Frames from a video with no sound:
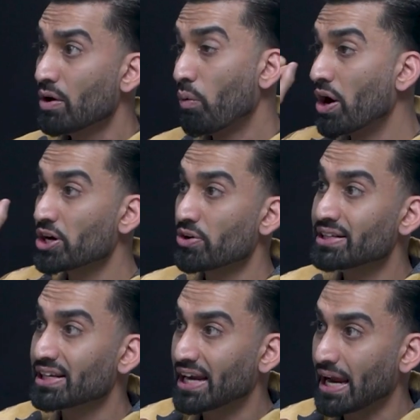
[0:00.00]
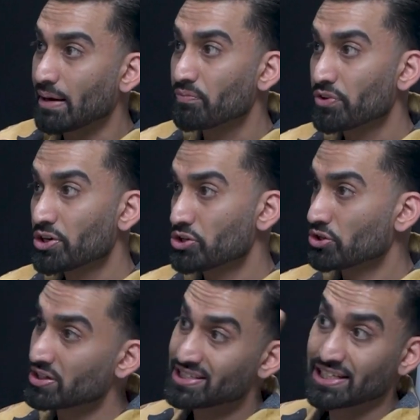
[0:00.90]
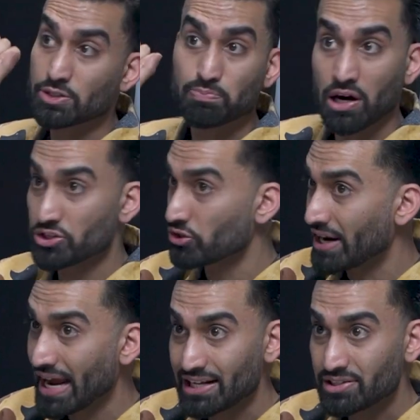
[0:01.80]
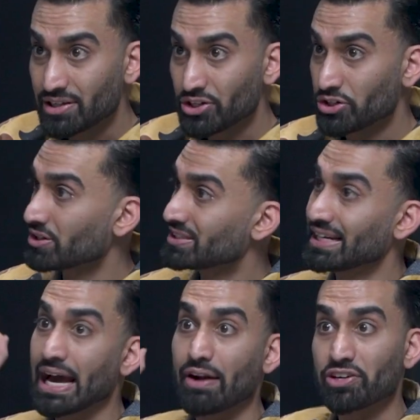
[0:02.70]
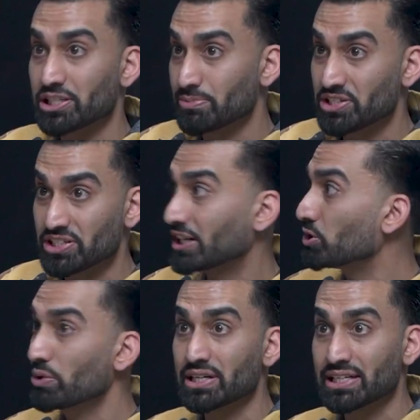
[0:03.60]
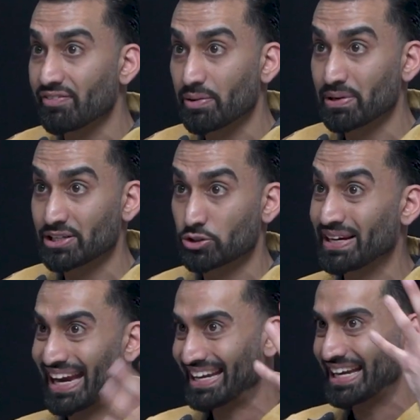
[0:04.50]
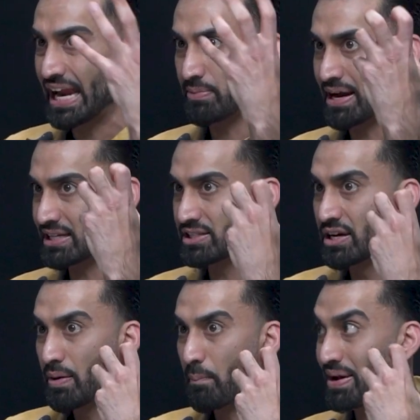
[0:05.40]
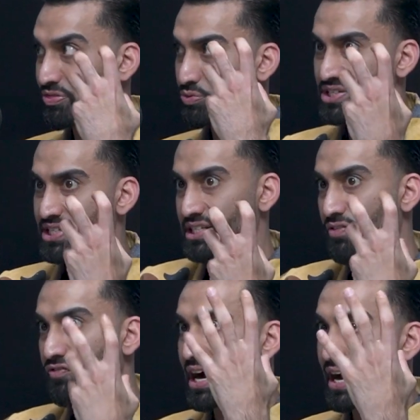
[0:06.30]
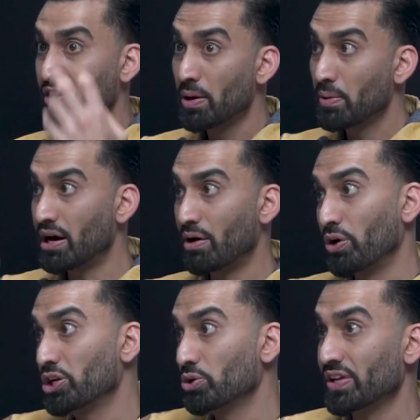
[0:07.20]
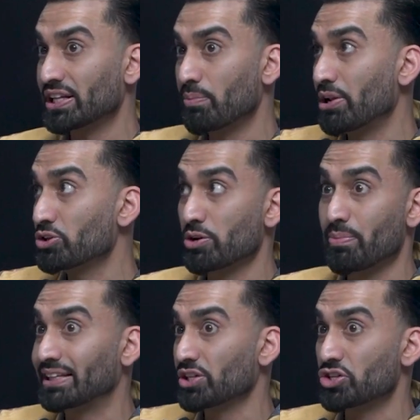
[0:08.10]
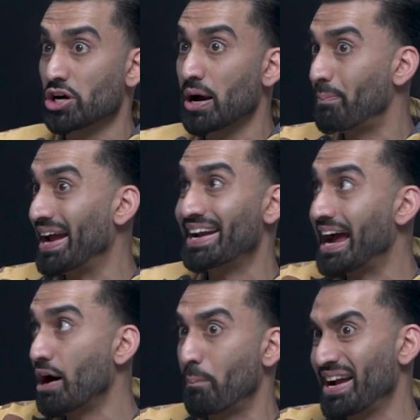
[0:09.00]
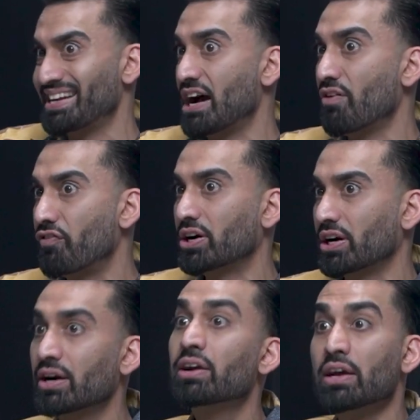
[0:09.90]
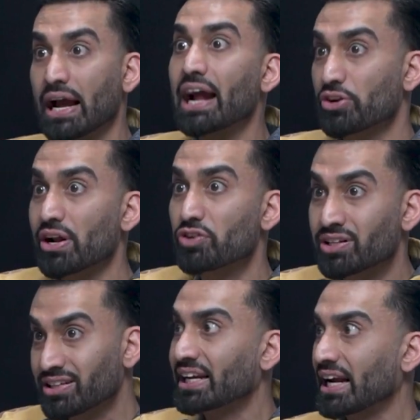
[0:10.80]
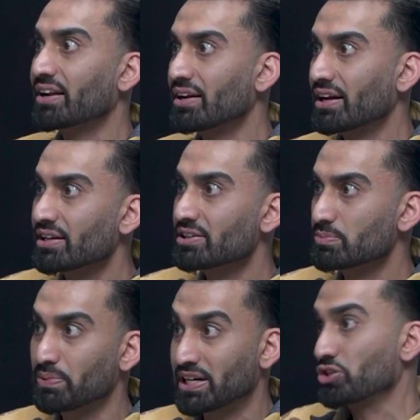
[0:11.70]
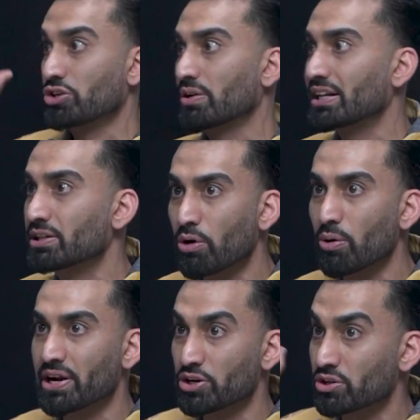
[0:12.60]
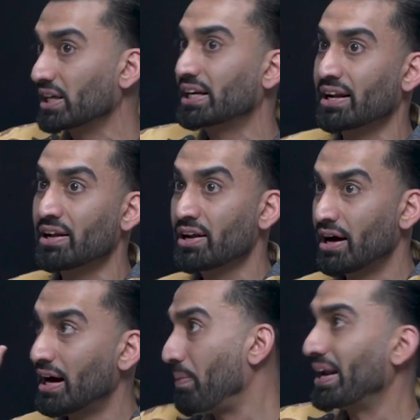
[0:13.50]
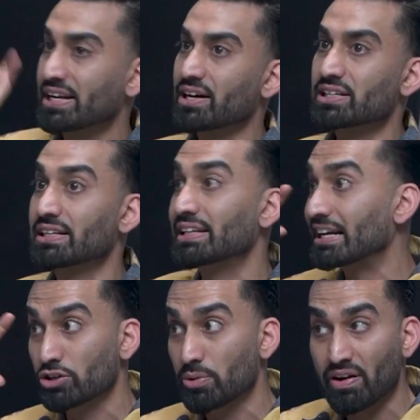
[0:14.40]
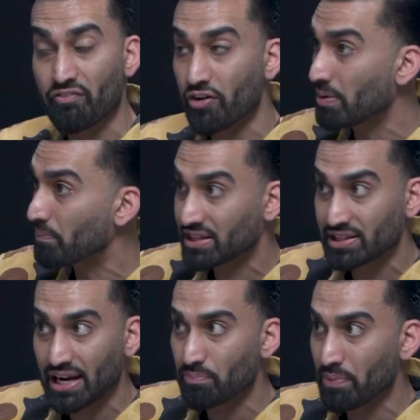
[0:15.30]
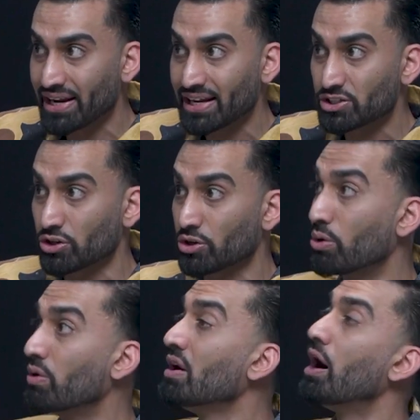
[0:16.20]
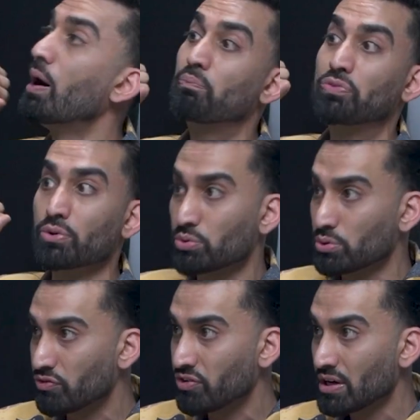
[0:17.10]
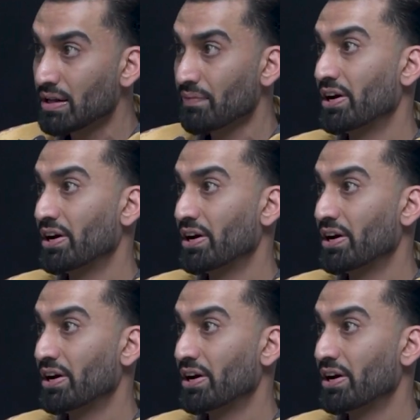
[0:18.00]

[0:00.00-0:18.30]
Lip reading: While you're in the game, you're going to see sponsored ads. You're going to see advertisements just like you do on TV, but it's going to be in-game ads. Bet365. What do you think Lemelo's going to make this shot? Bet now, fucker. And you have to click it. Just because you're in the moment, you click it. I bet he does. And that's going to be a very big thing. Betting is going to go up the roof. That's crazy.